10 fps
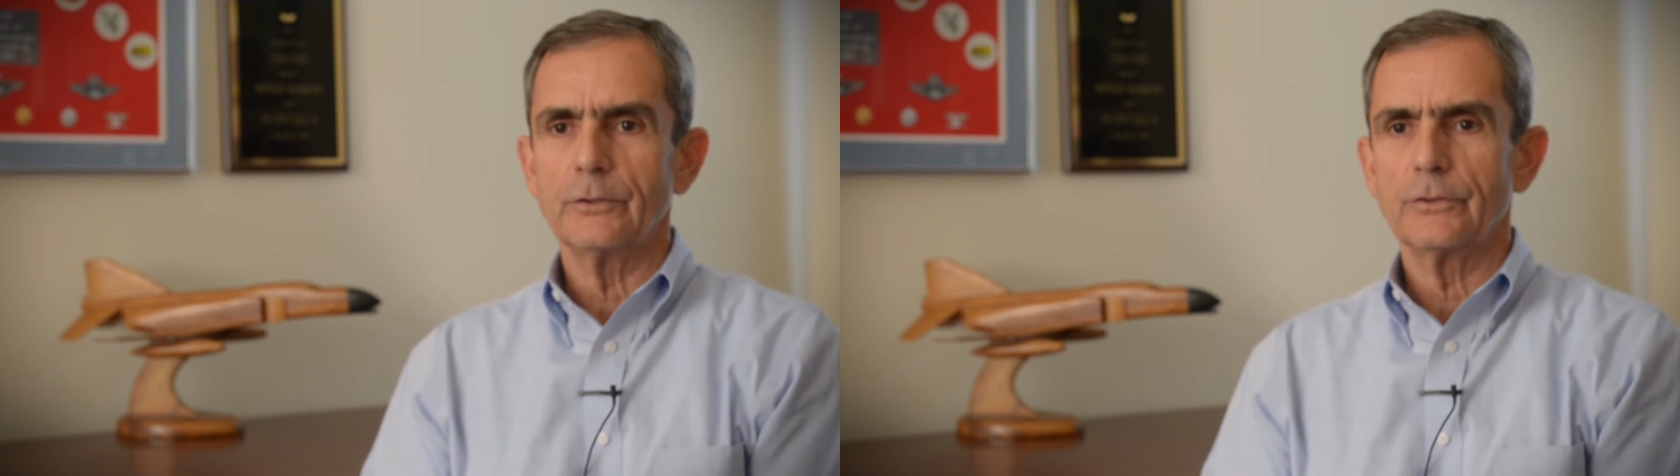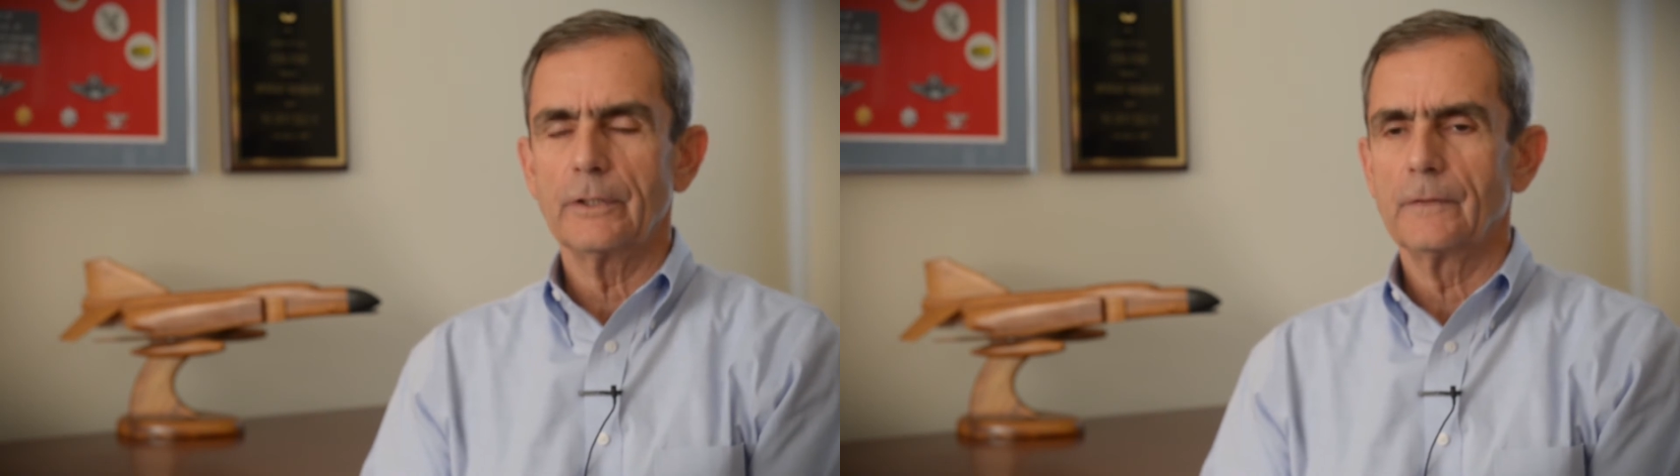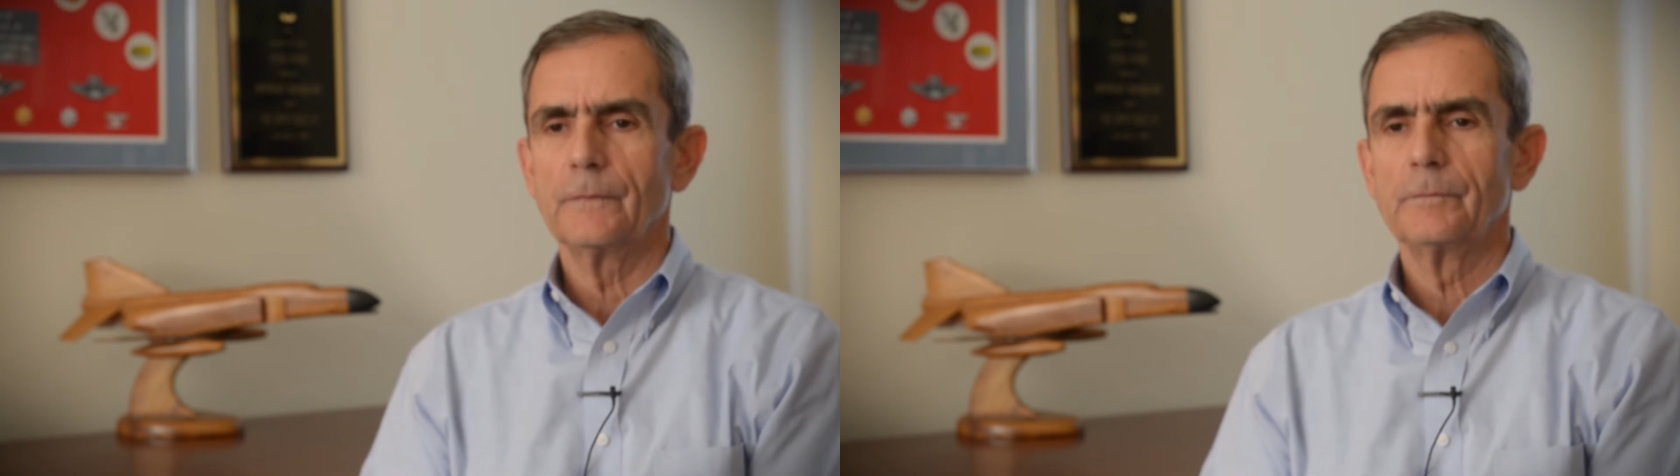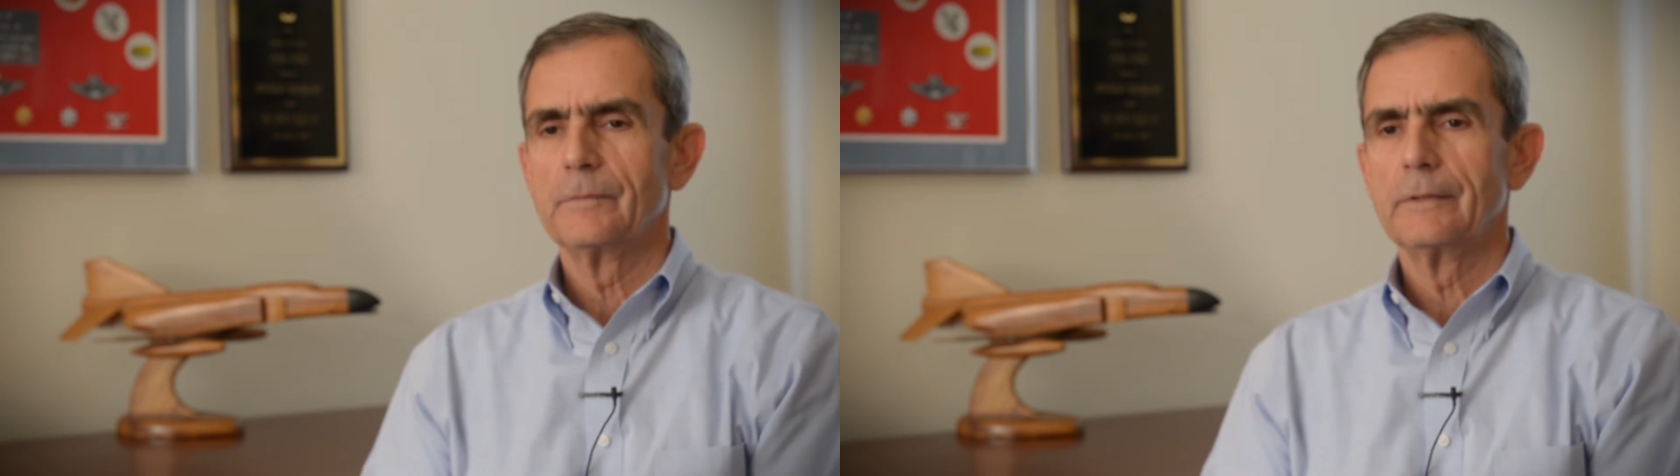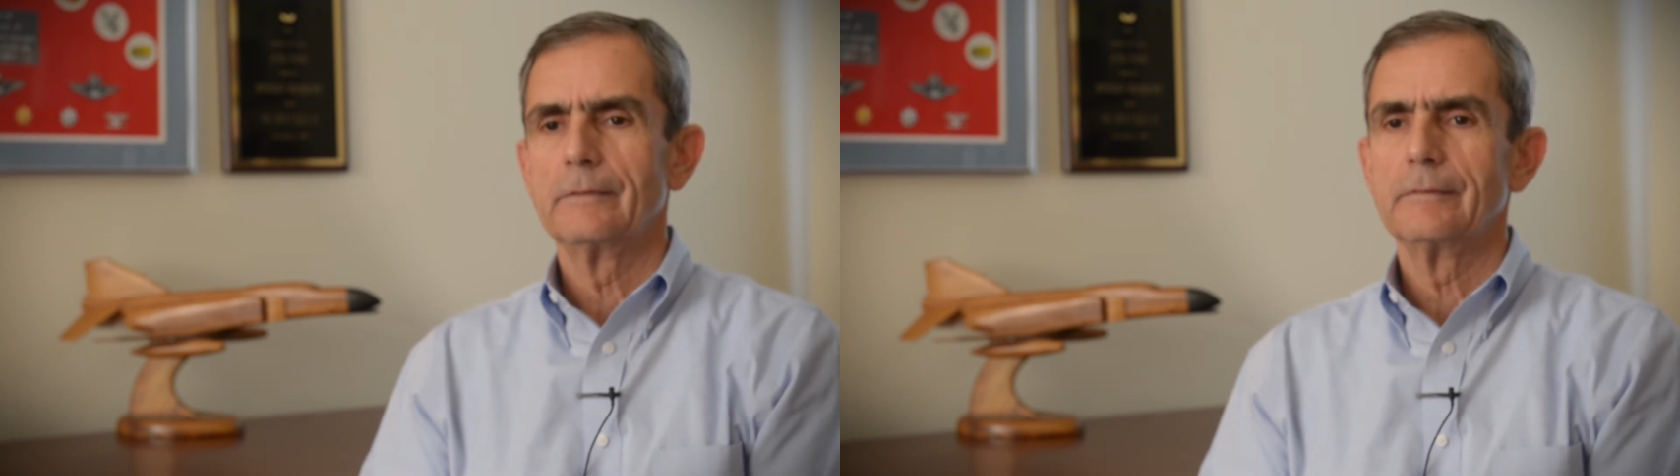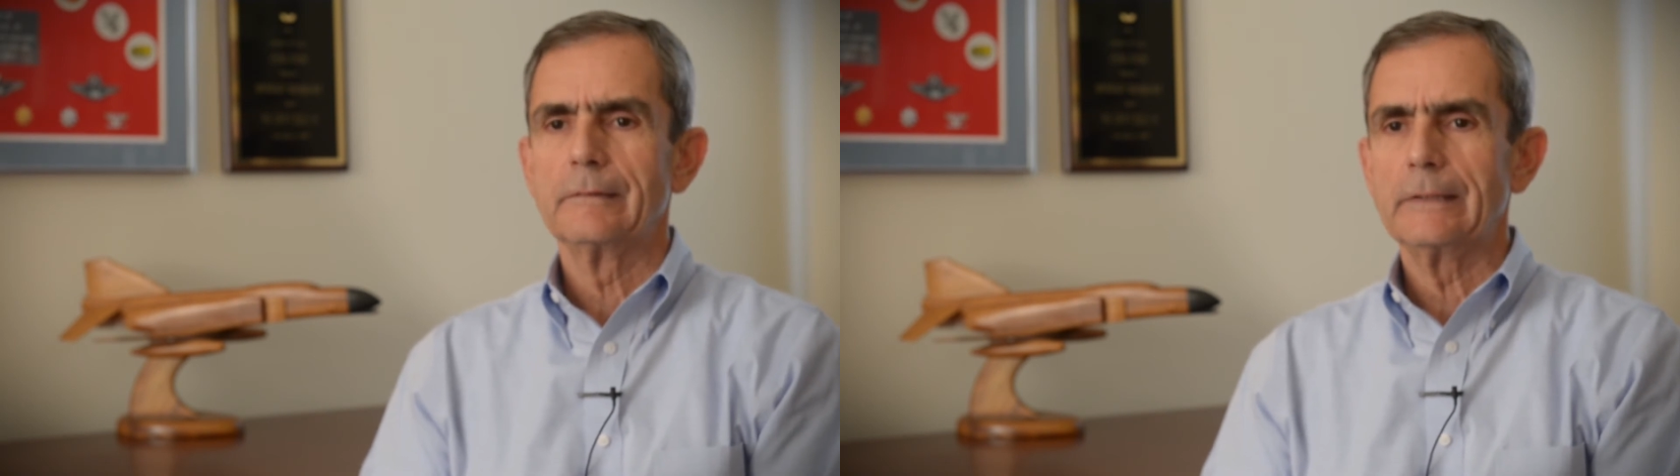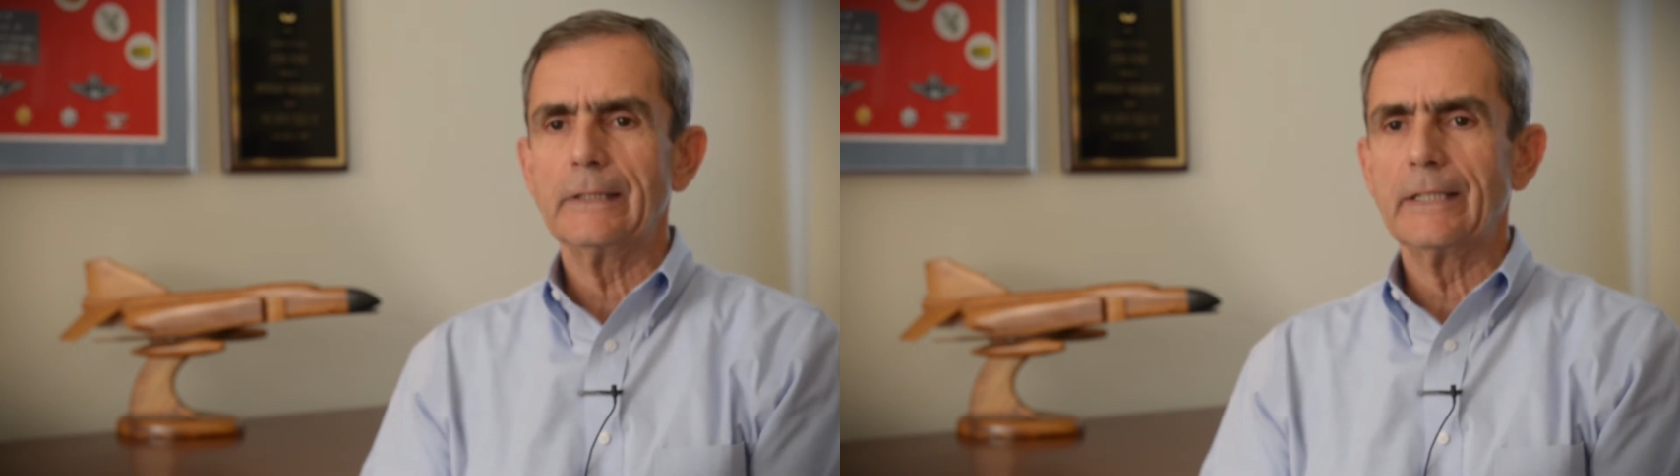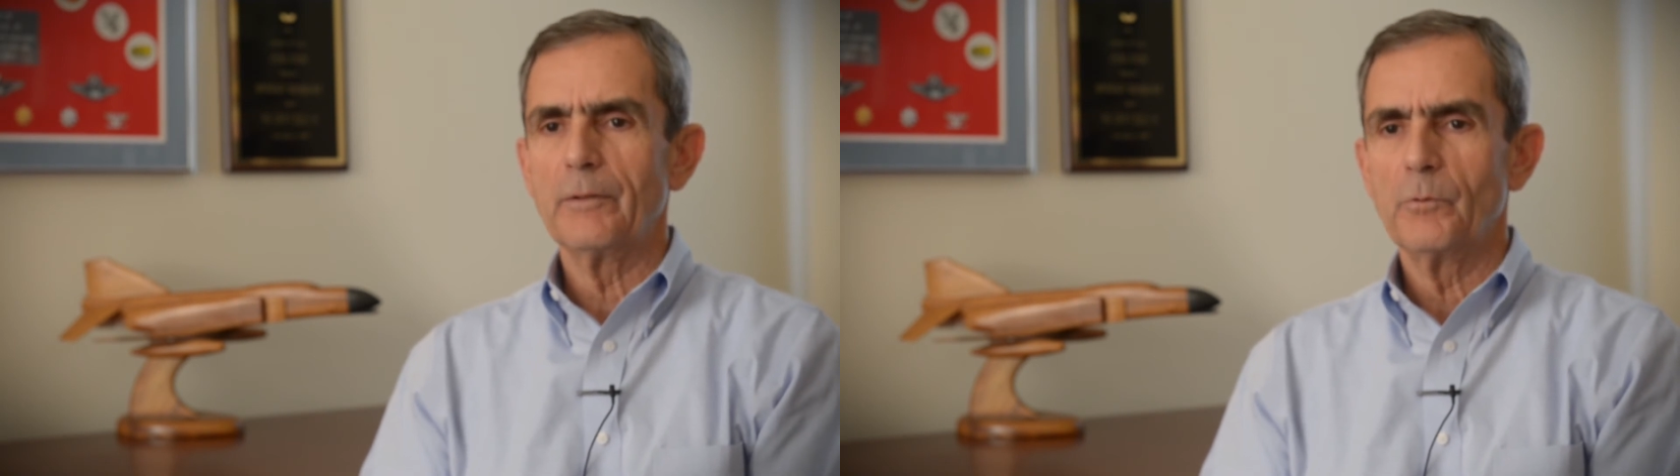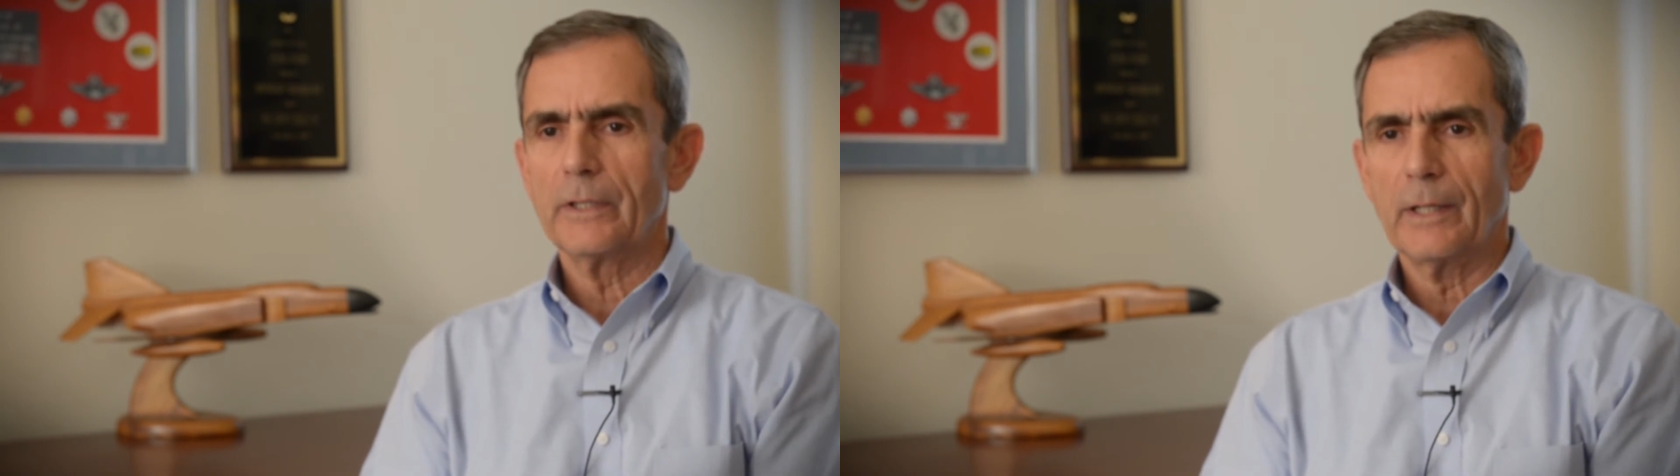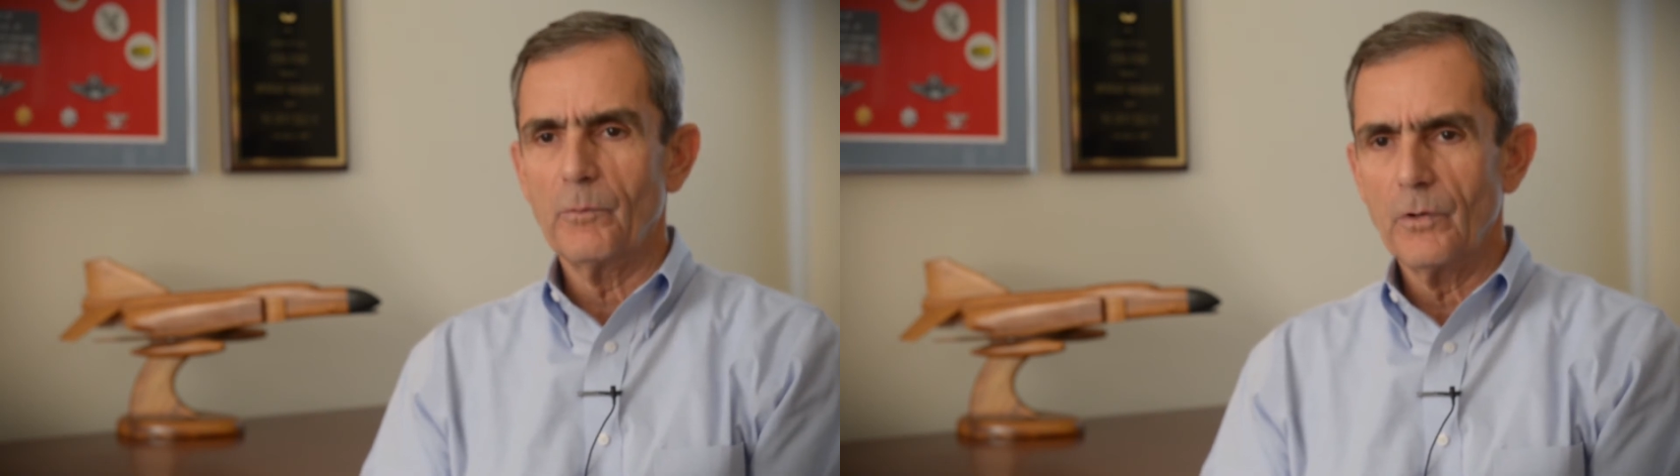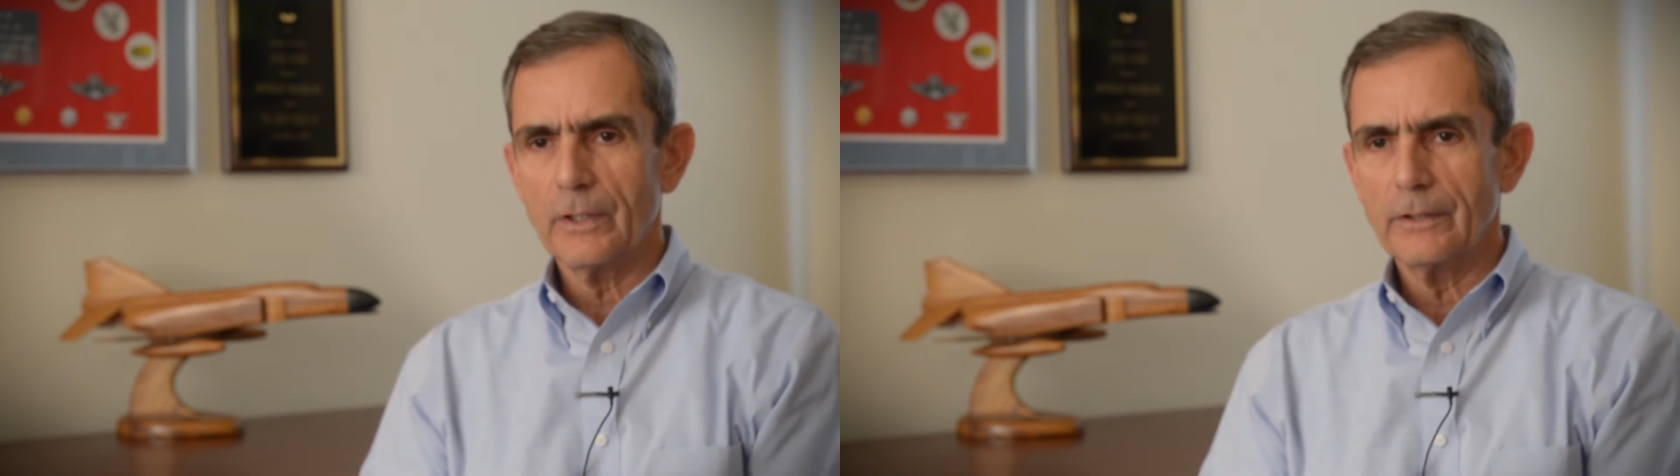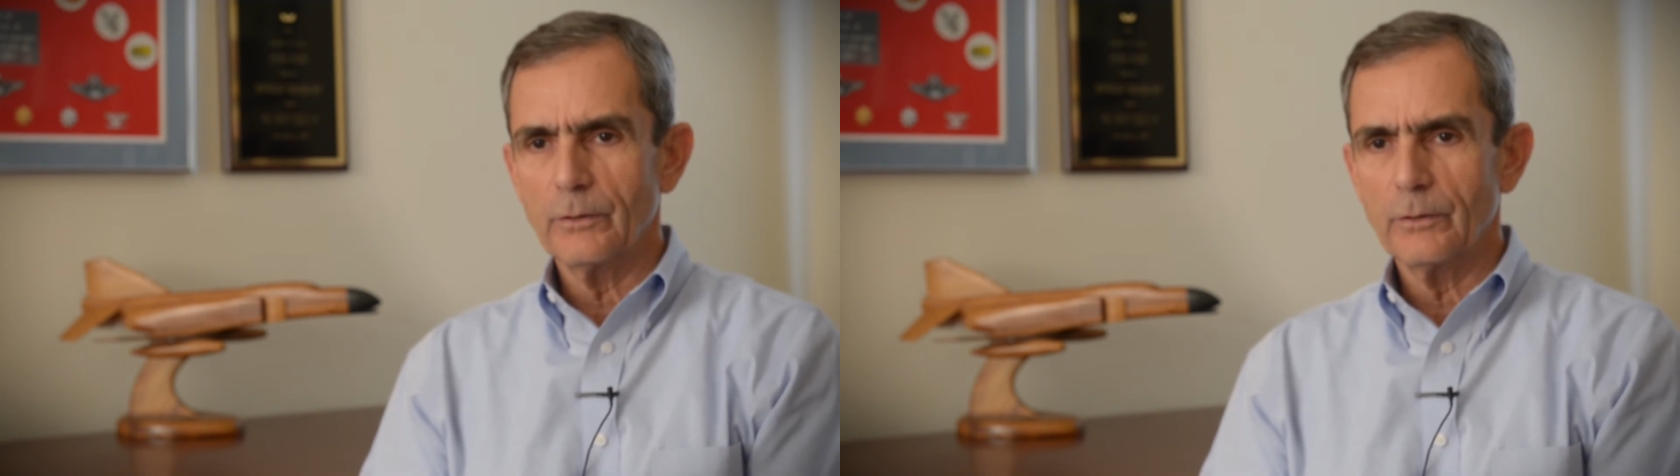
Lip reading: you still didn't give them what they wanted.